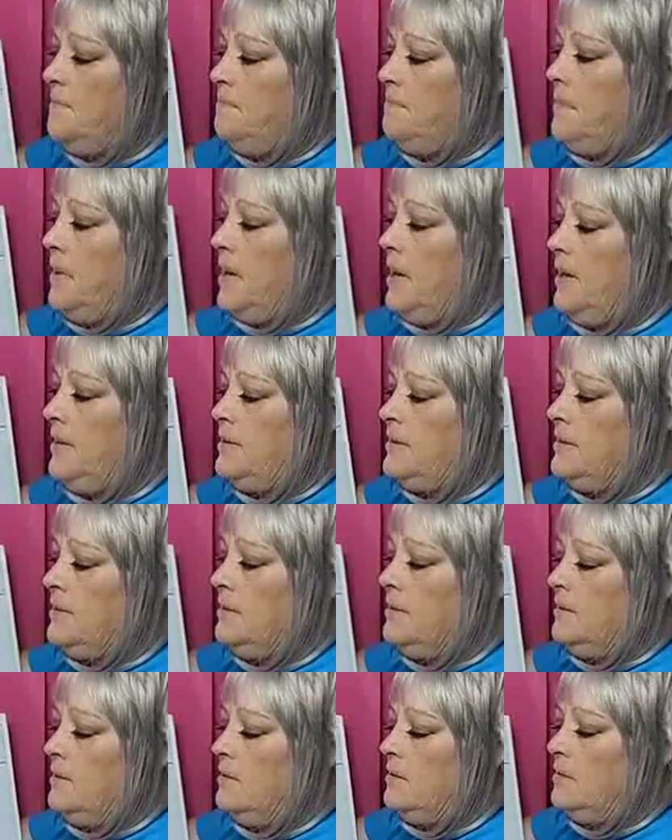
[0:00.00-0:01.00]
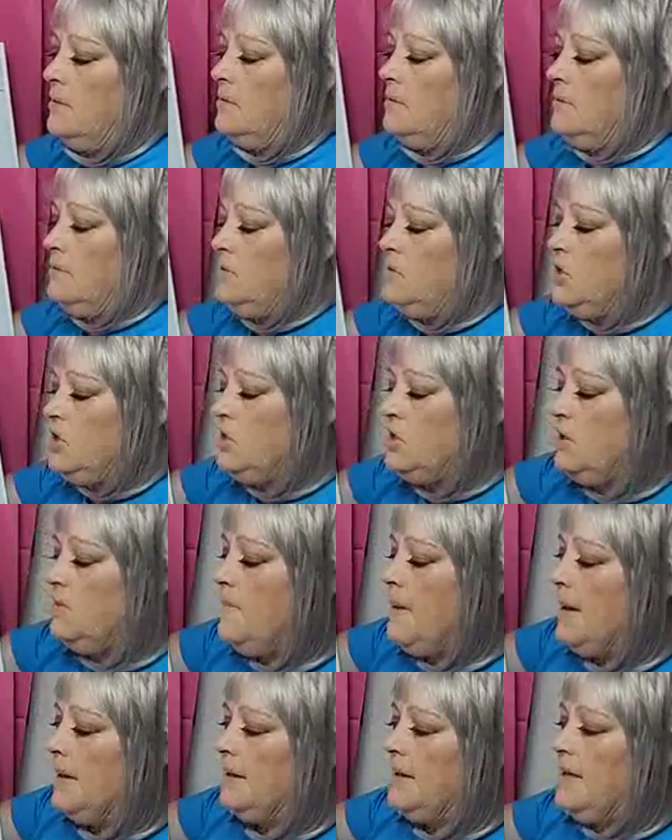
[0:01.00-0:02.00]
but just
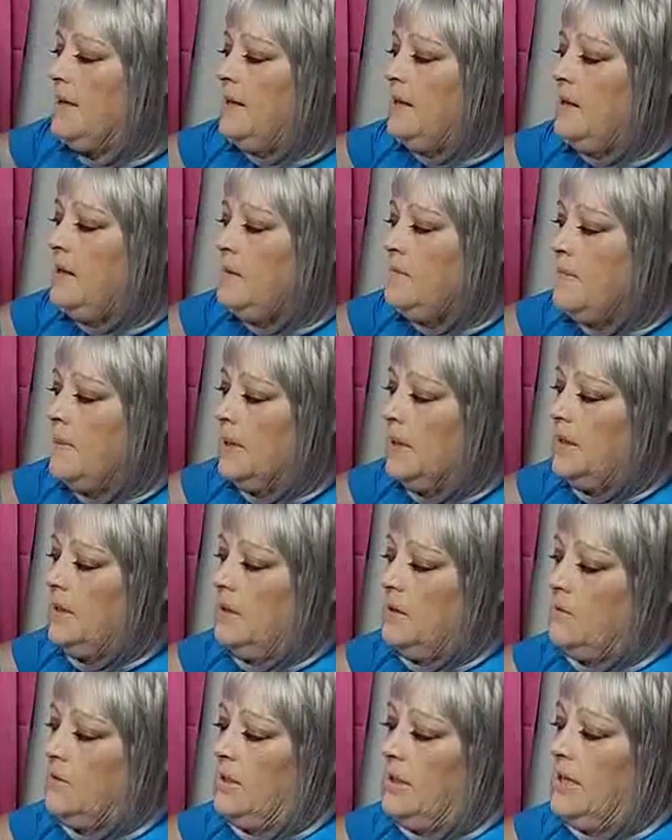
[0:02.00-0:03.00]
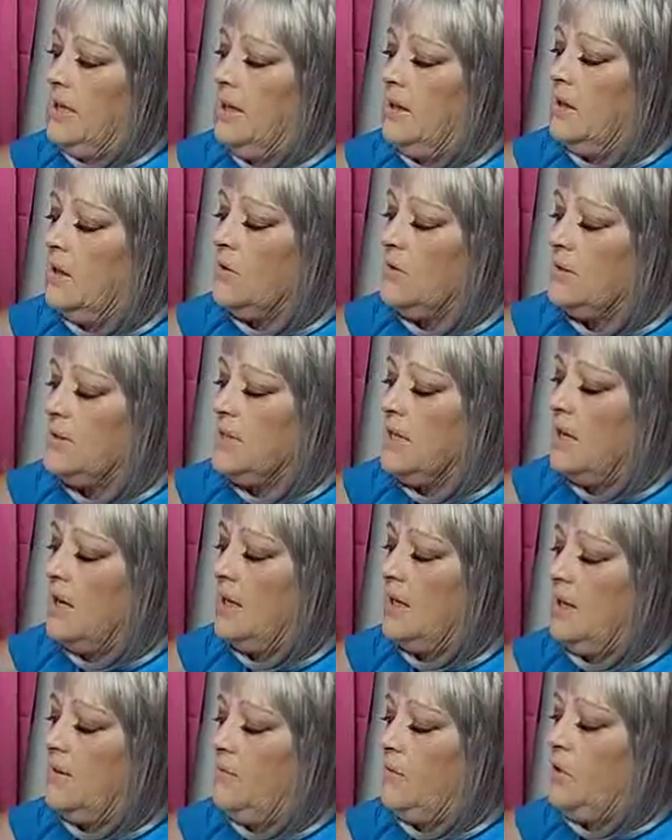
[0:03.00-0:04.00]
about anybody on the gecko
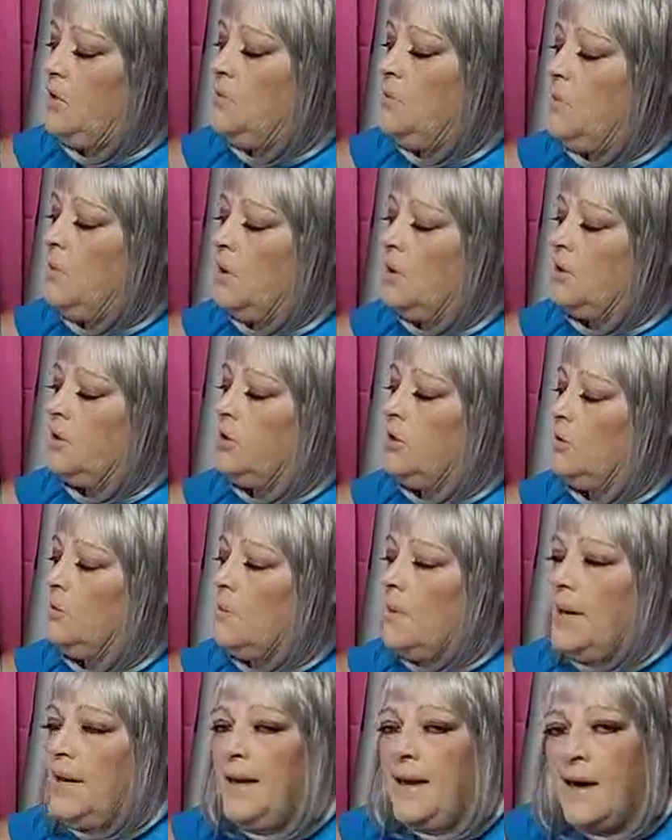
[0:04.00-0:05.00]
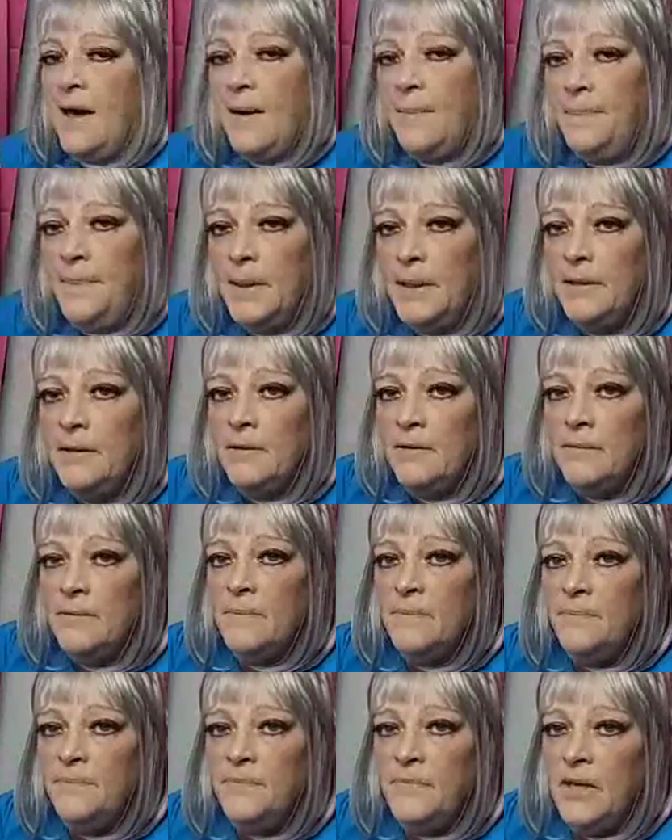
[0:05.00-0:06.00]
side, if you work your way up,
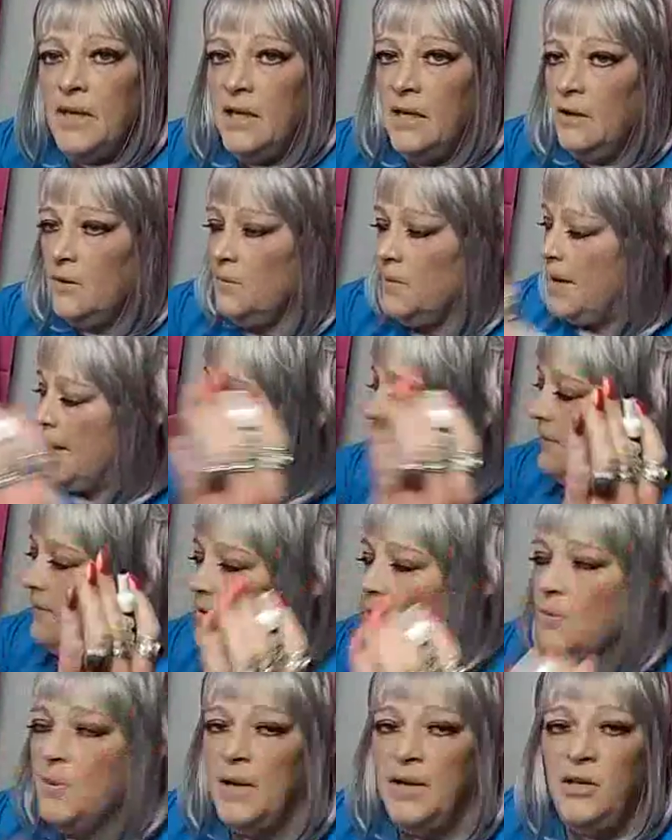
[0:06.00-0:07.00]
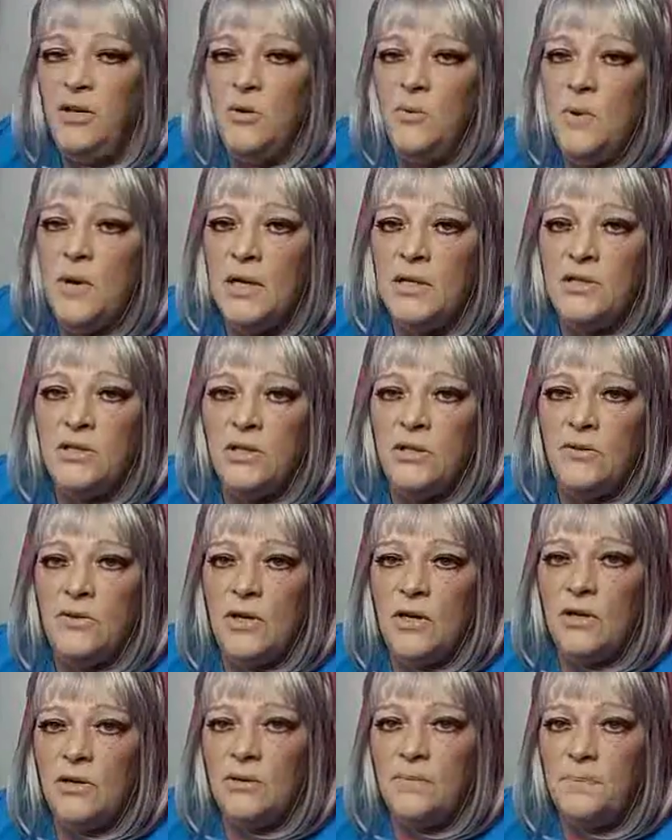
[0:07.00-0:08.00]
yeah, however way you want to,
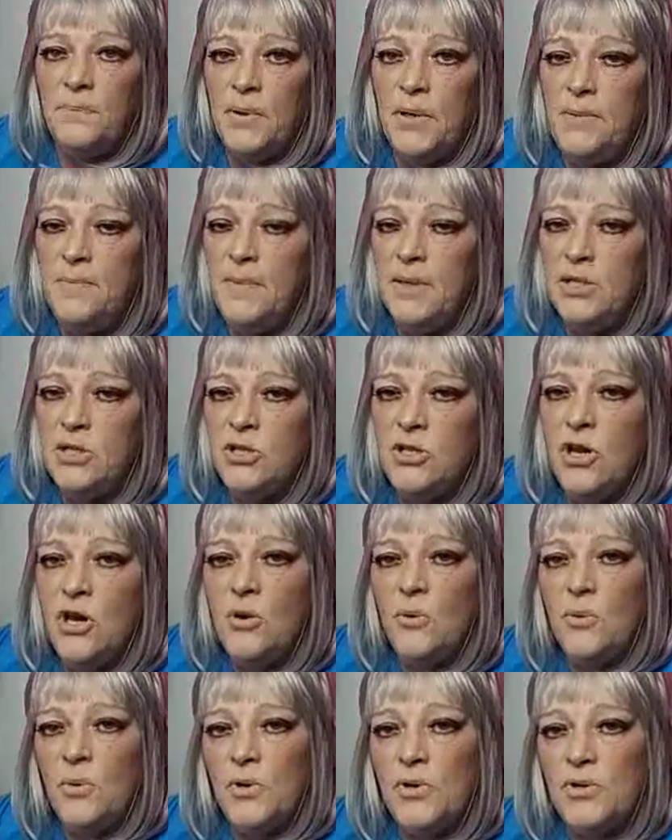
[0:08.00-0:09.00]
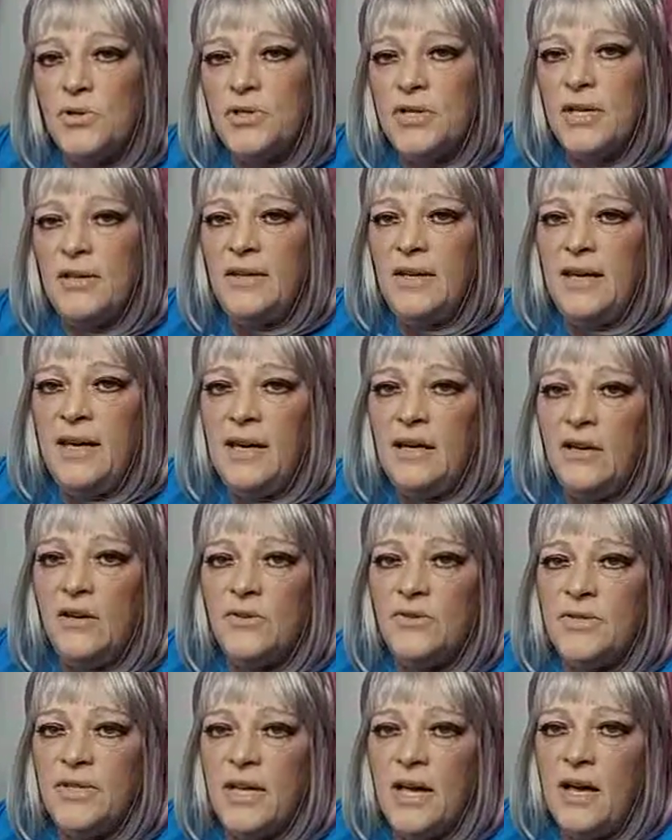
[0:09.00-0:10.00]
there are pretty much no rules on the gecko
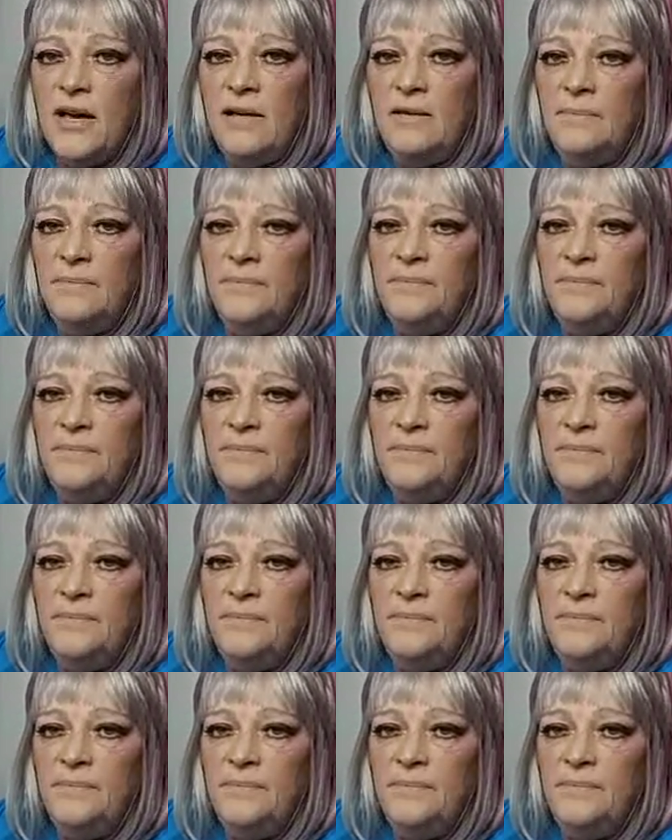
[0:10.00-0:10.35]
side